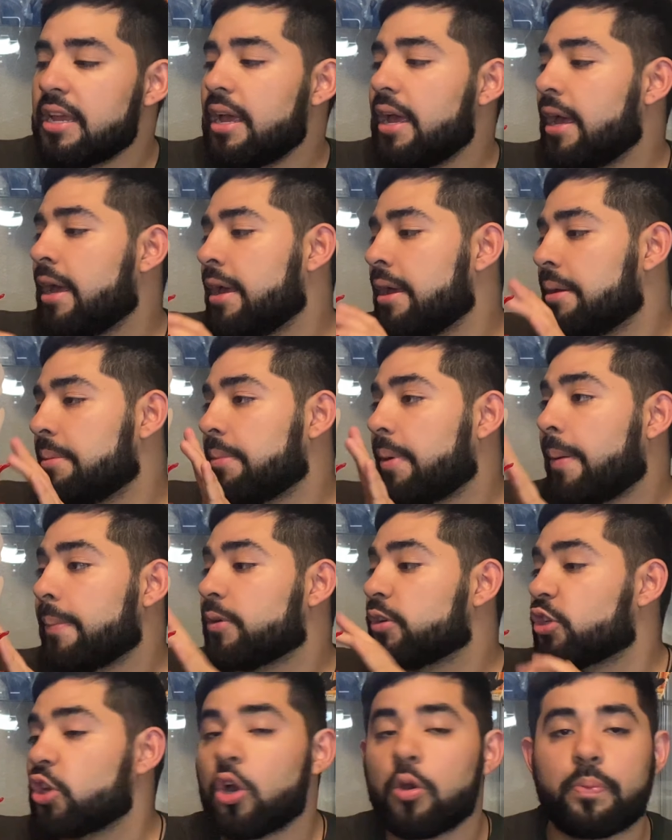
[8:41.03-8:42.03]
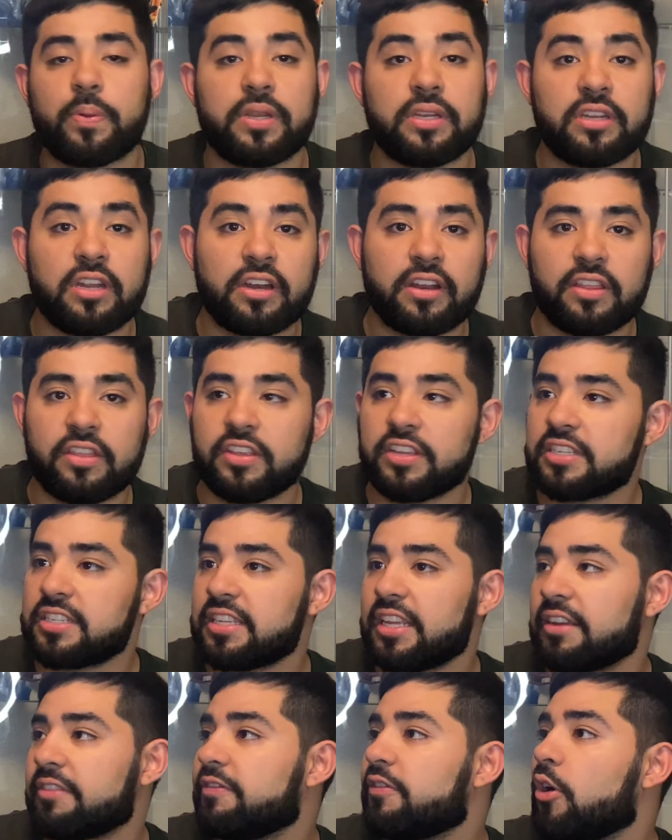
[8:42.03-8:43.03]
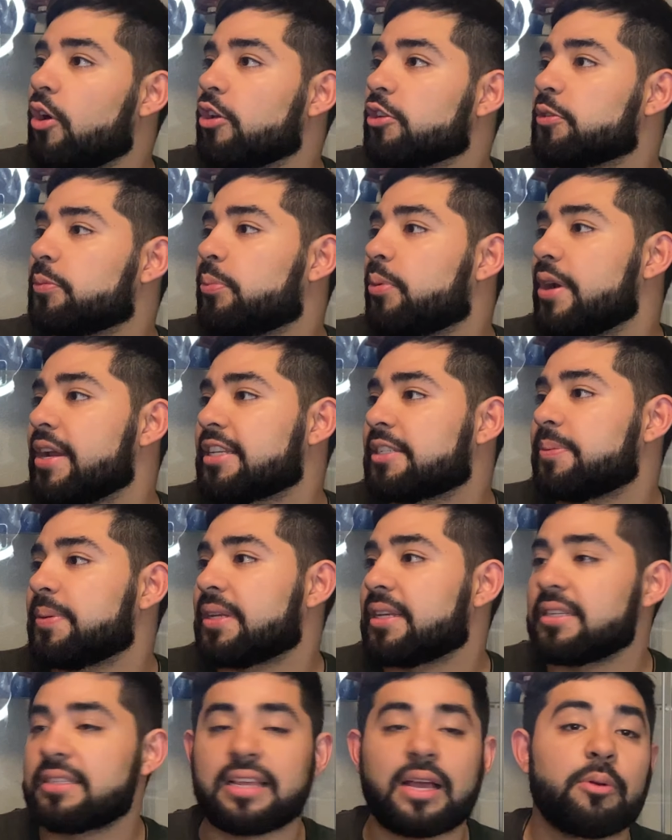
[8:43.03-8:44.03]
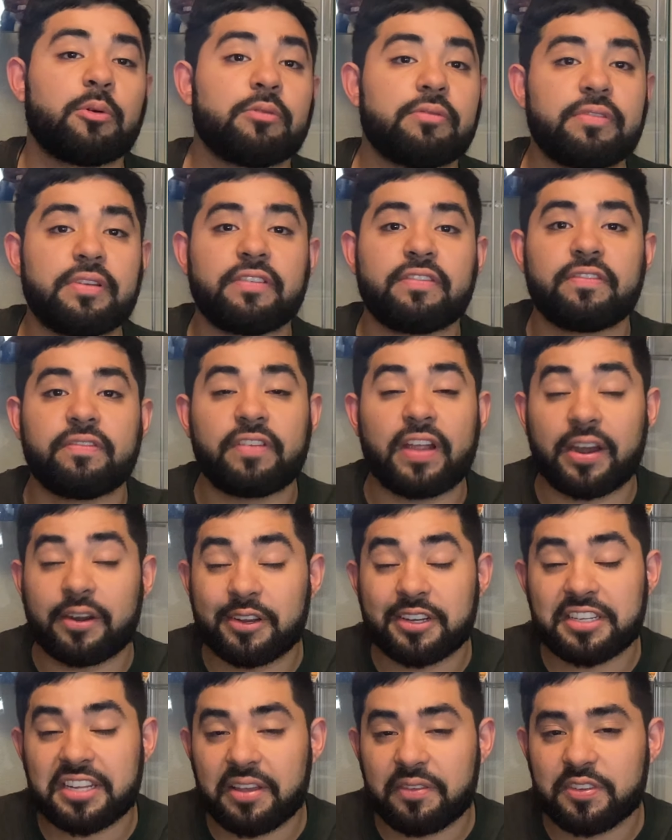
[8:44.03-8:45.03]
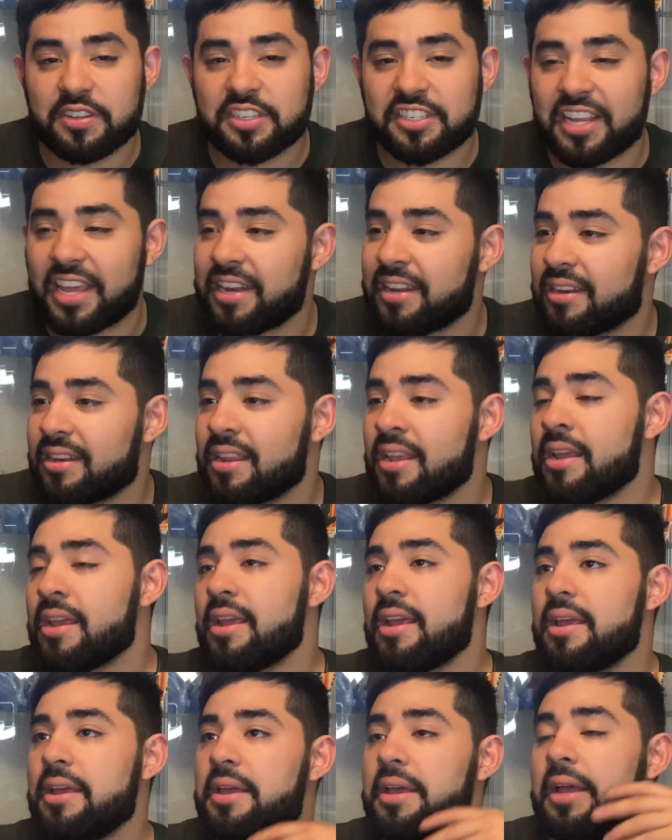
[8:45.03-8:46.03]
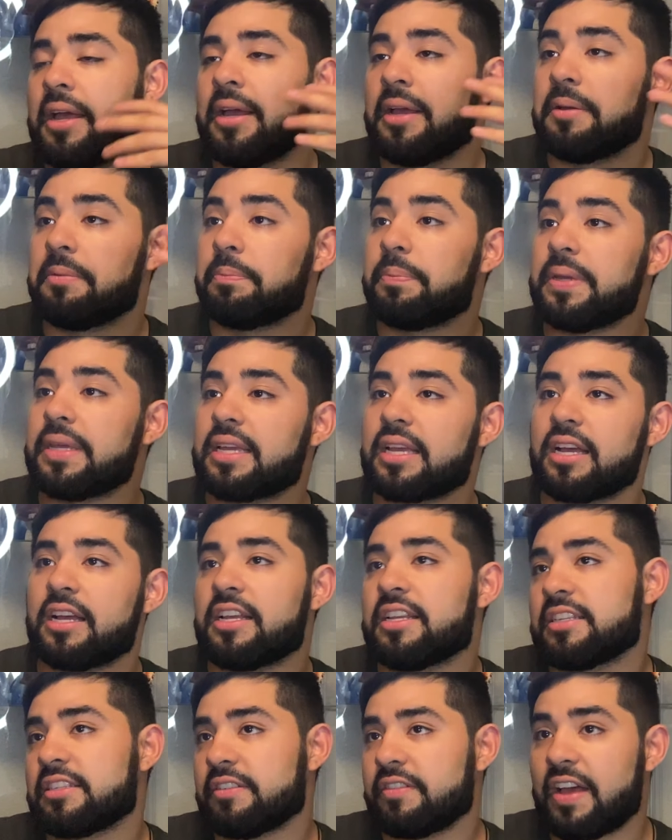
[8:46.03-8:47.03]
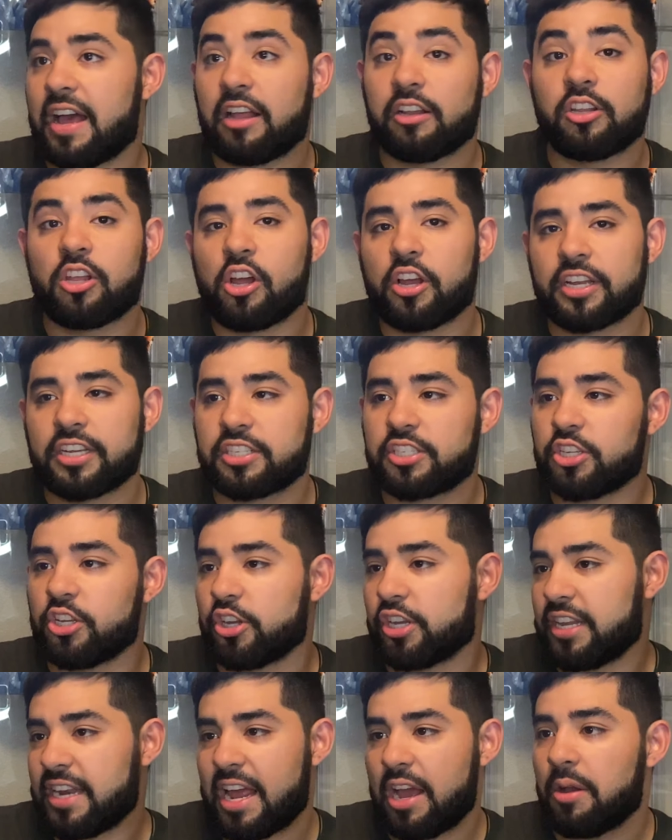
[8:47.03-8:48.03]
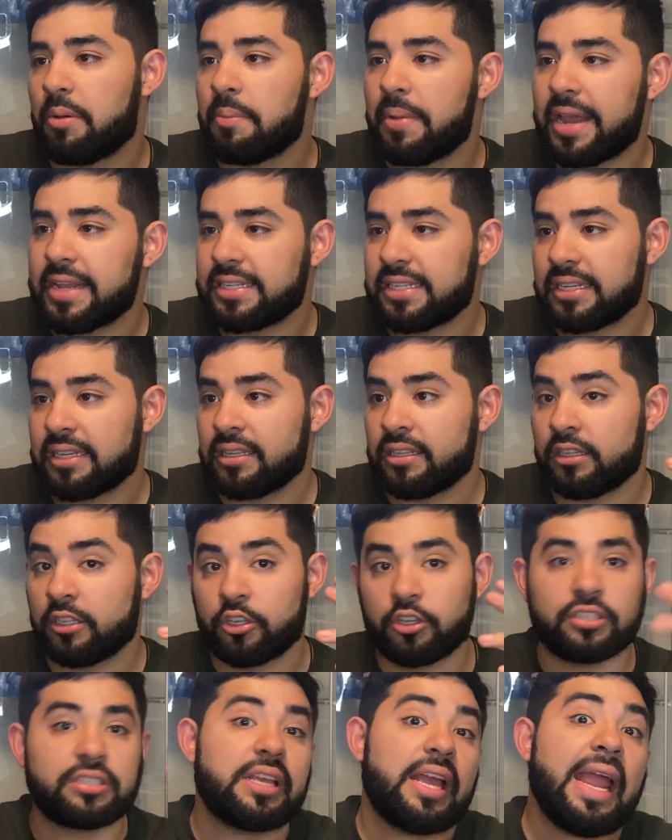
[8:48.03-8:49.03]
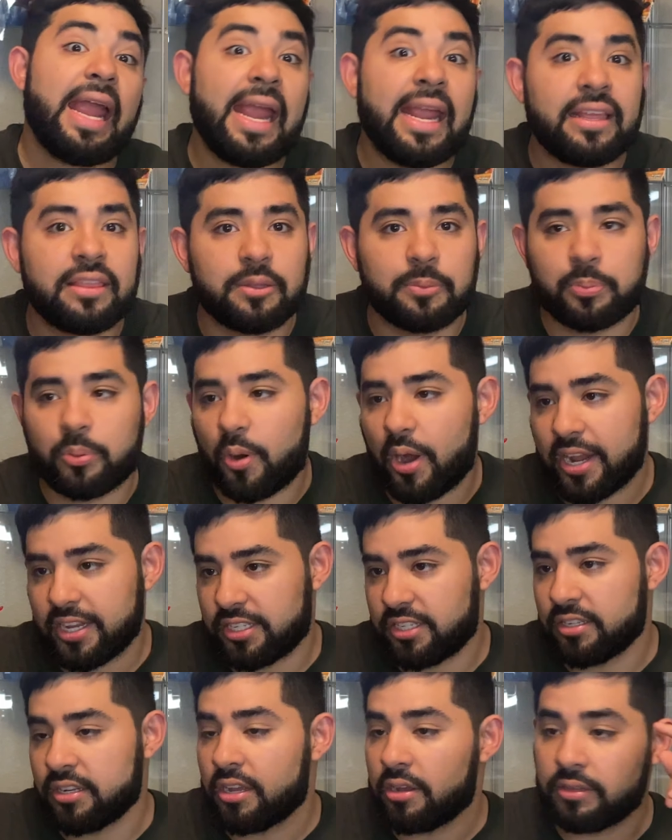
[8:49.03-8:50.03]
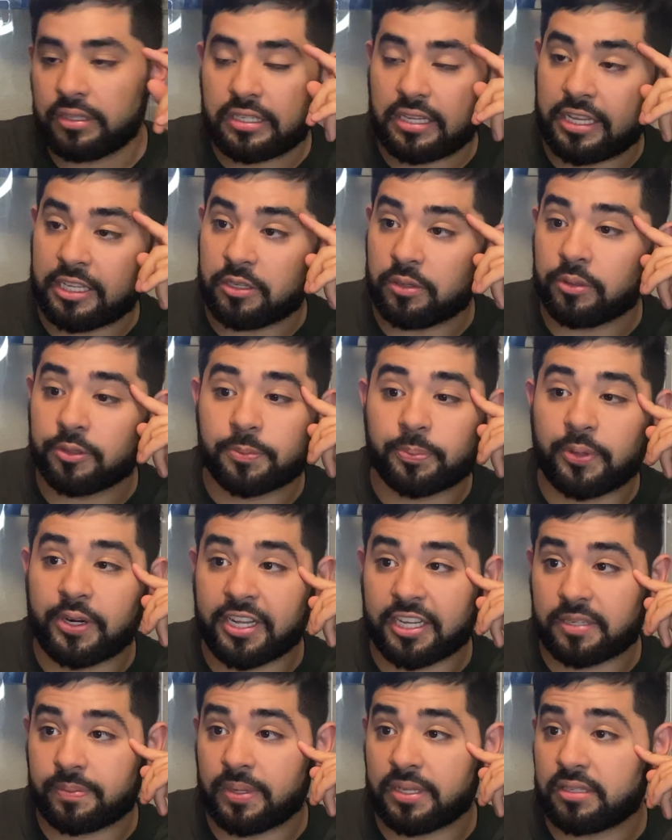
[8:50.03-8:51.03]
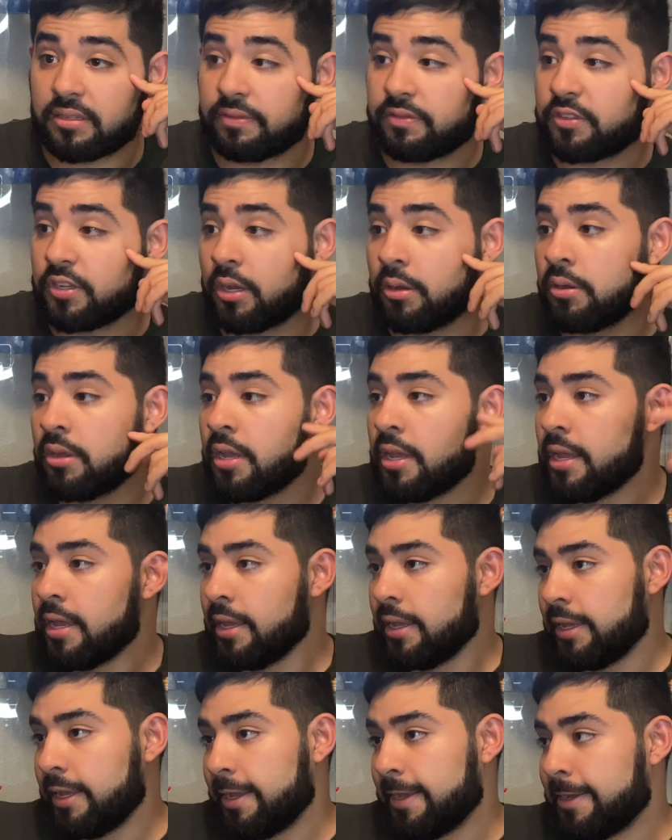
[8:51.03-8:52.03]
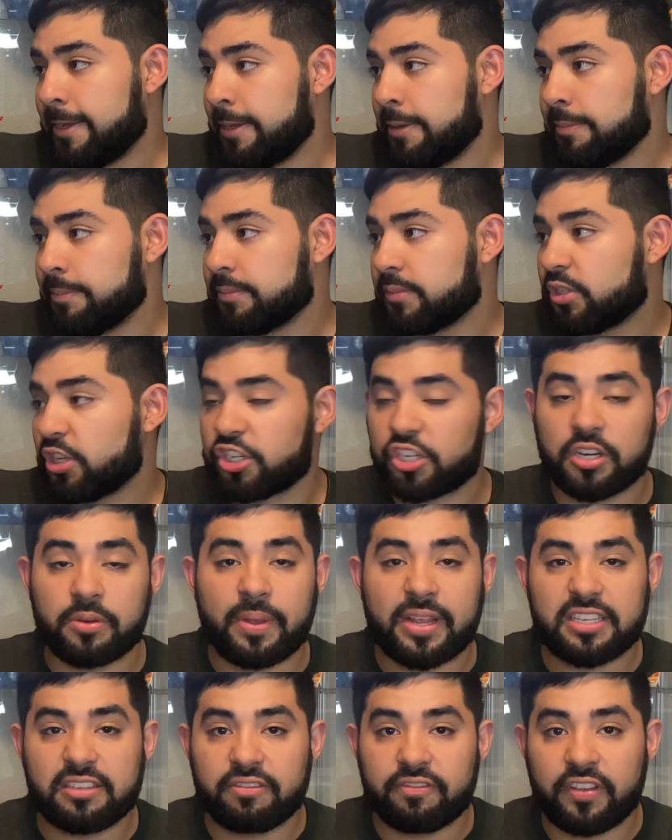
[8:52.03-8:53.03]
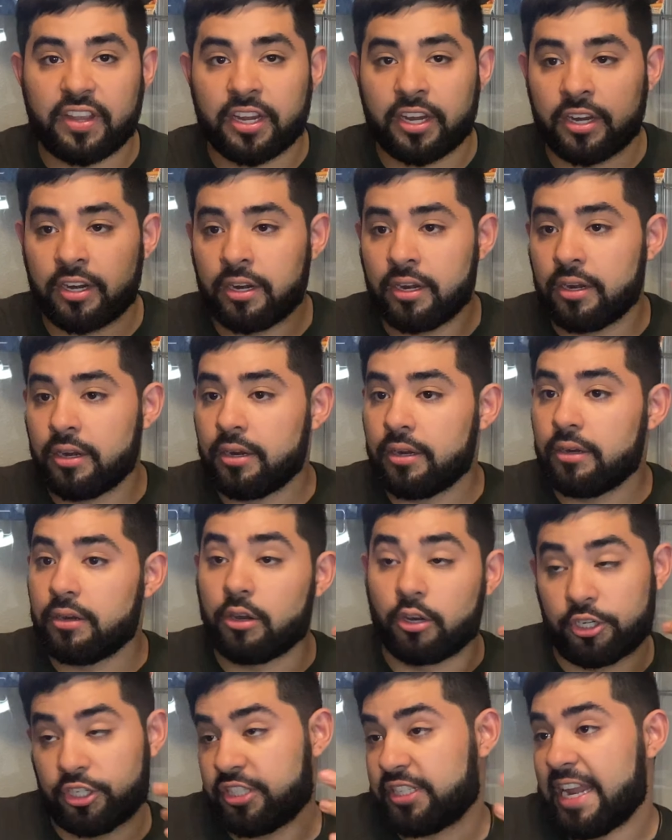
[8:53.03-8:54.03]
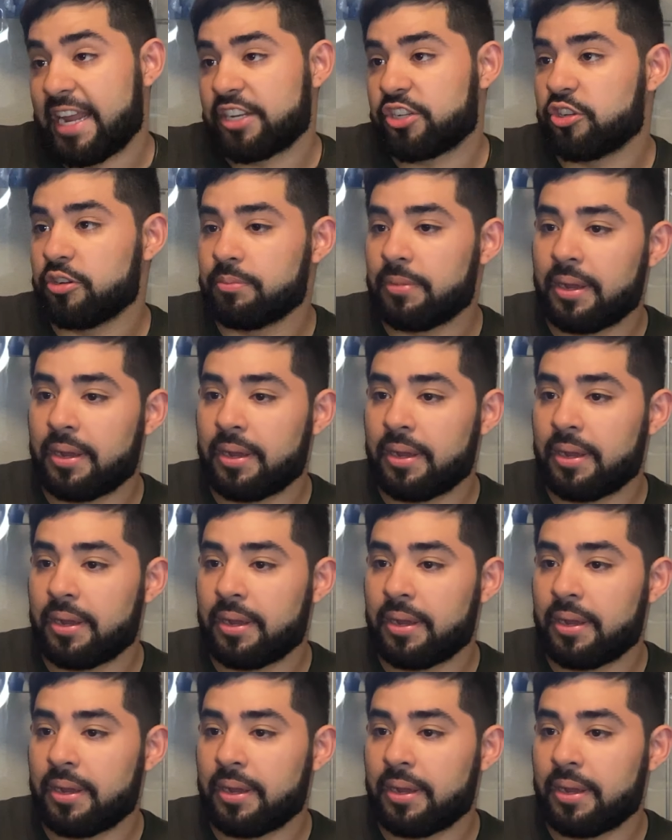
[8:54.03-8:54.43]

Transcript: Um, I'm just hoping none of this like falls or breaks because I will be very devastated um, because of how long it took and how amazing it looks and the price. You know, it, it was pretty expensive, so um, such an amazing figure or statue.